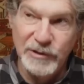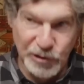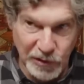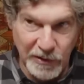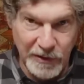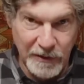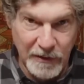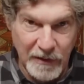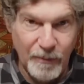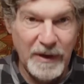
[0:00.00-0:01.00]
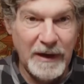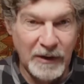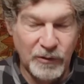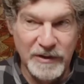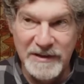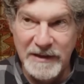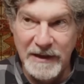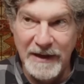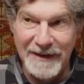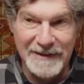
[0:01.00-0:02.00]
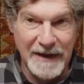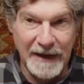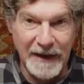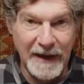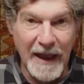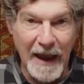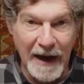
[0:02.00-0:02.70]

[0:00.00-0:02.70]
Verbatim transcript: should be interested in taking